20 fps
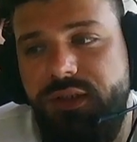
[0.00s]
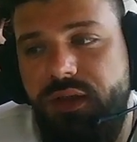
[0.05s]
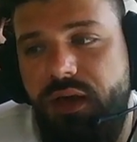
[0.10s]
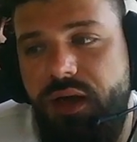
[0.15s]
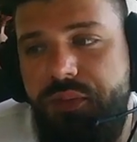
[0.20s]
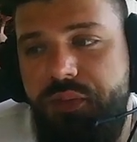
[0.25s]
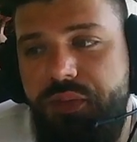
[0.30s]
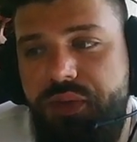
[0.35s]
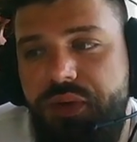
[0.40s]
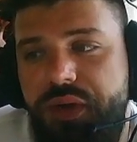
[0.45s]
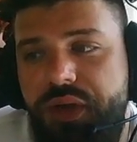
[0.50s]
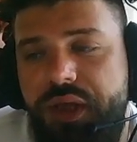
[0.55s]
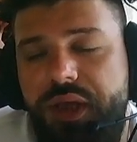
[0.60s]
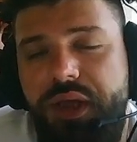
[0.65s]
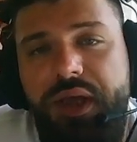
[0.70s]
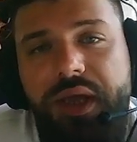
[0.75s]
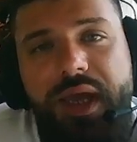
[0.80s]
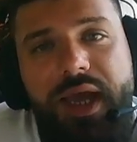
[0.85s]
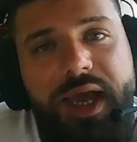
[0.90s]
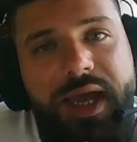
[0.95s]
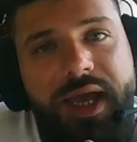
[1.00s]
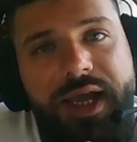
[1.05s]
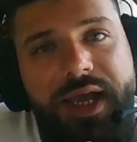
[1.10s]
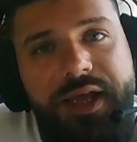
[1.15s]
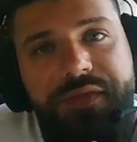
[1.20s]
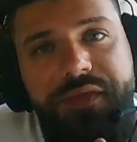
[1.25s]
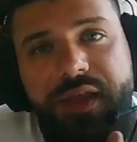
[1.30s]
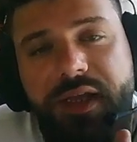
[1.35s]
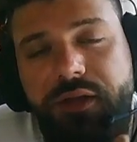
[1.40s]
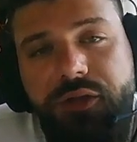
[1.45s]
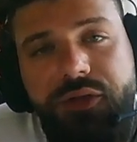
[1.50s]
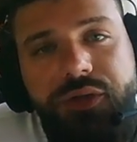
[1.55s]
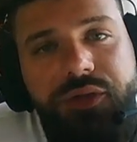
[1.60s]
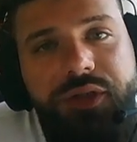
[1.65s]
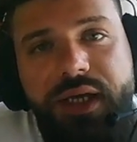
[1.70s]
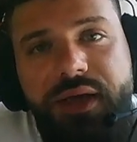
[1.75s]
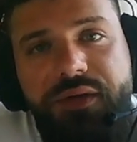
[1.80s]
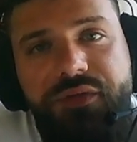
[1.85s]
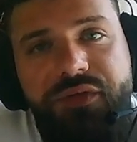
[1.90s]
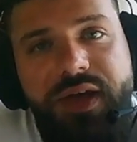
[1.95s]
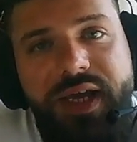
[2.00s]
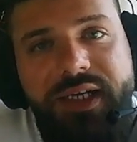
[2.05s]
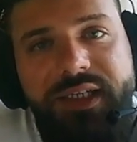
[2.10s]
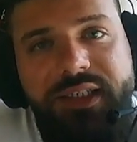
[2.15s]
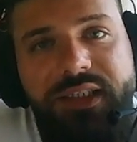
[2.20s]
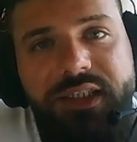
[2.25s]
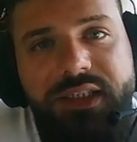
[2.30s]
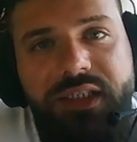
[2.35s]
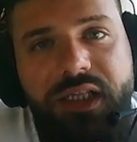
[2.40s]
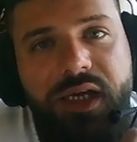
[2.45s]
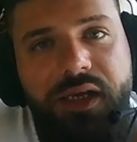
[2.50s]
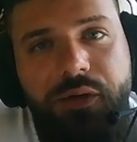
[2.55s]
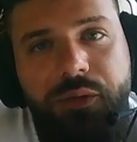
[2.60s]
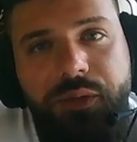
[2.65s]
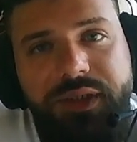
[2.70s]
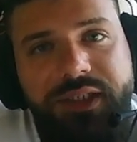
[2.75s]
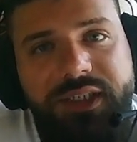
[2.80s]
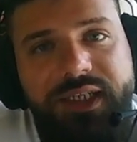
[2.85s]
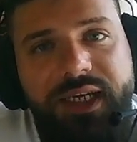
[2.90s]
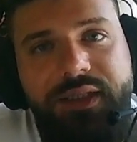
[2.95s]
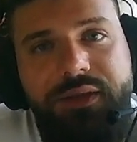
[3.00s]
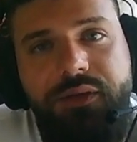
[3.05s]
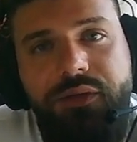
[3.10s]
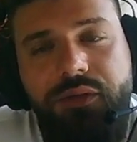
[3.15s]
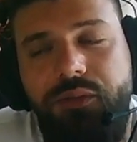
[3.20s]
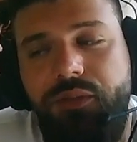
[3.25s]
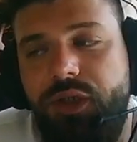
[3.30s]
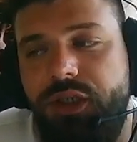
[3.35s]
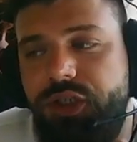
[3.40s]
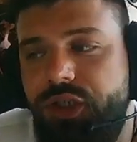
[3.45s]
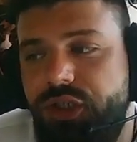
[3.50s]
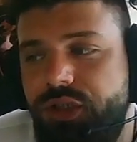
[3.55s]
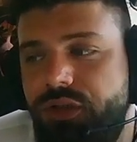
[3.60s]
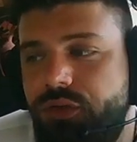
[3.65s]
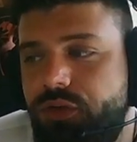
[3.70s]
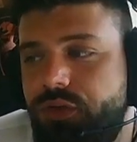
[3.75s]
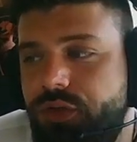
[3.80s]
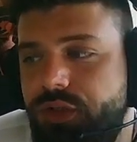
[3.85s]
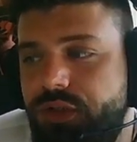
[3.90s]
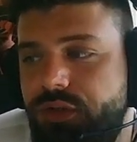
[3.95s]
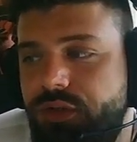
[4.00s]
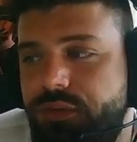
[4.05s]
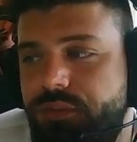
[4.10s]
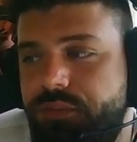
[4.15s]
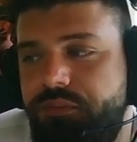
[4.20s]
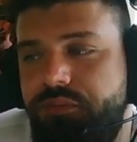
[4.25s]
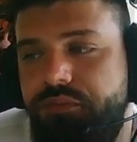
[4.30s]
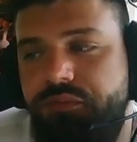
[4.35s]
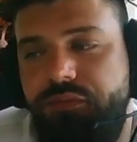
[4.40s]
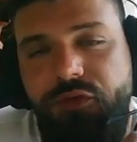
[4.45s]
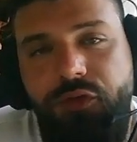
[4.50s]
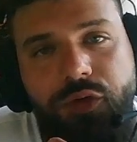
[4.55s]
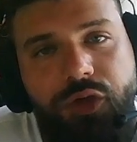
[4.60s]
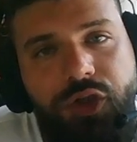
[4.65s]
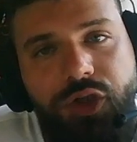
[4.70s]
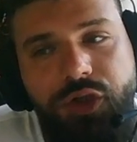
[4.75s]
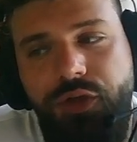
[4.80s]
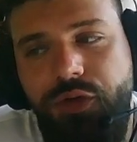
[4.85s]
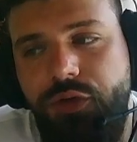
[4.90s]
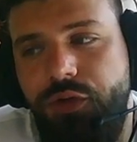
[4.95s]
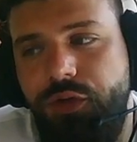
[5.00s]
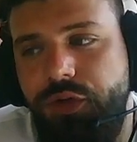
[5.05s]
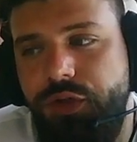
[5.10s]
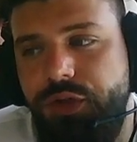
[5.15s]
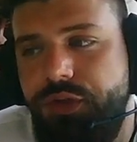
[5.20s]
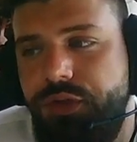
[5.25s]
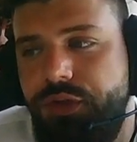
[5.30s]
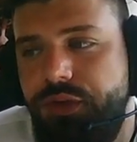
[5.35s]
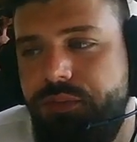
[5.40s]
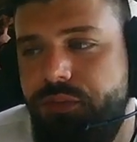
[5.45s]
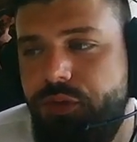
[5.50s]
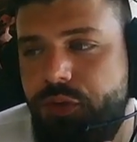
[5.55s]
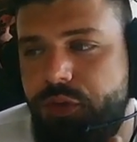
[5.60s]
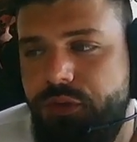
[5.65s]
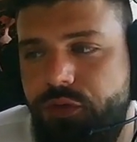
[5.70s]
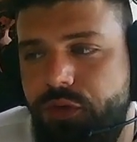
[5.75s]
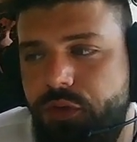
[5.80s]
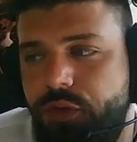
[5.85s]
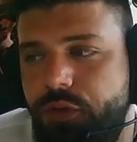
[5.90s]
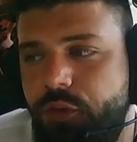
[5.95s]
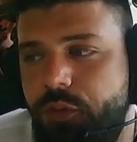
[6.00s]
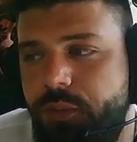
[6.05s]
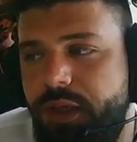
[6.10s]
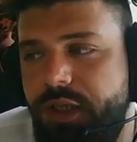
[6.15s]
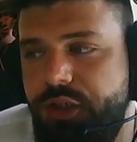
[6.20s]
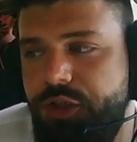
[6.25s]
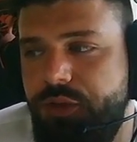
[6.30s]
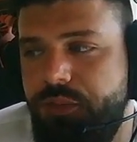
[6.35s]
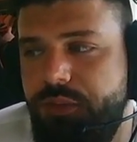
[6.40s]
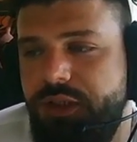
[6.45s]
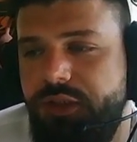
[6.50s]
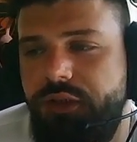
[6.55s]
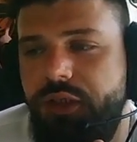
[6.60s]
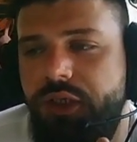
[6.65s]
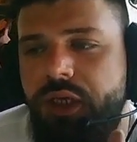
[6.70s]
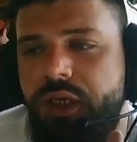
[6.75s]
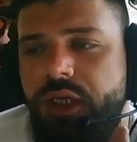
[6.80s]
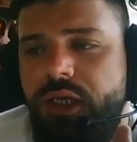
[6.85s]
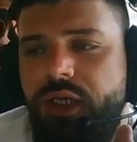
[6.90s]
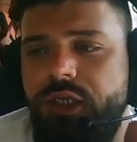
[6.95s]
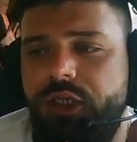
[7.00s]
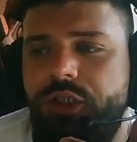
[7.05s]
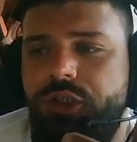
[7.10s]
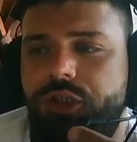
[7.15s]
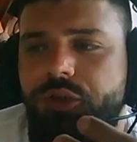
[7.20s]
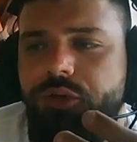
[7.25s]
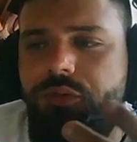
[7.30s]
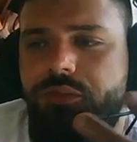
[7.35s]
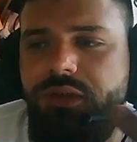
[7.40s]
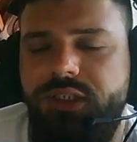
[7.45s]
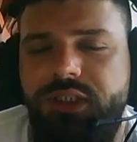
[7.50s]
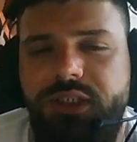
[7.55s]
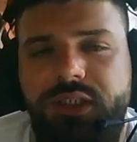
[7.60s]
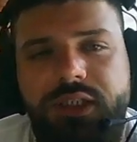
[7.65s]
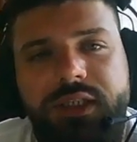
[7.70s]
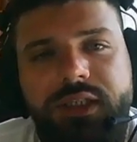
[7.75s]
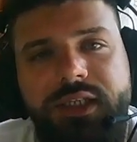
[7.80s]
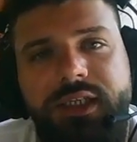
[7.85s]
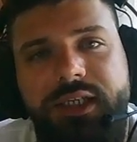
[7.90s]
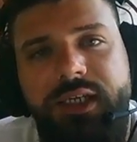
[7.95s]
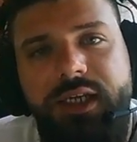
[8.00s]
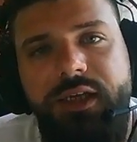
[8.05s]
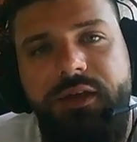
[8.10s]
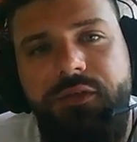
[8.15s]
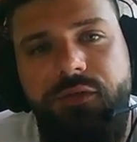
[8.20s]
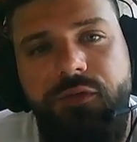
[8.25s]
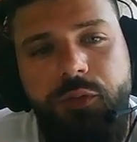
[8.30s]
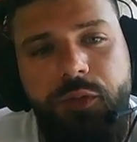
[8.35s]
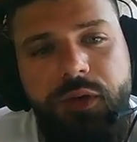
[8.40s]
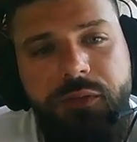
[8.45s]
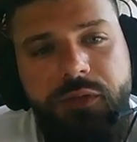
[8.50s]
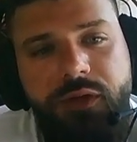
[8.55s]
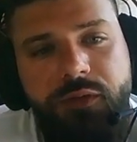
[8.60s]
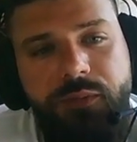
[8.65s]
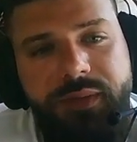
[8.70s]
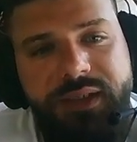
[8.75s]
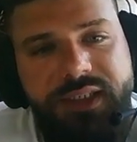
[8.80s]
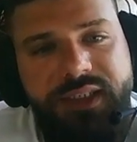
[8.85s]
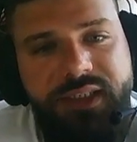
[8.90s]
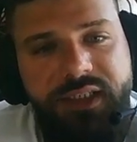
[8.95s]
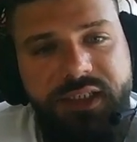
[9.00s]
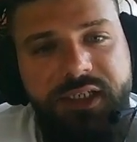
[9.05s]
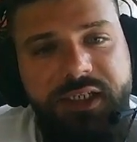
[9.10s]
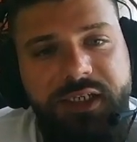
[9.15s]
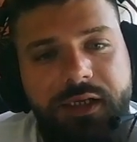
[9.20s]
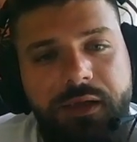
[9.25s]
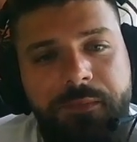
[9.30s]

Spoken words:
type, and they don't have access, like we said, to margin order, future order, portfolio management. So basically, if we will be seeing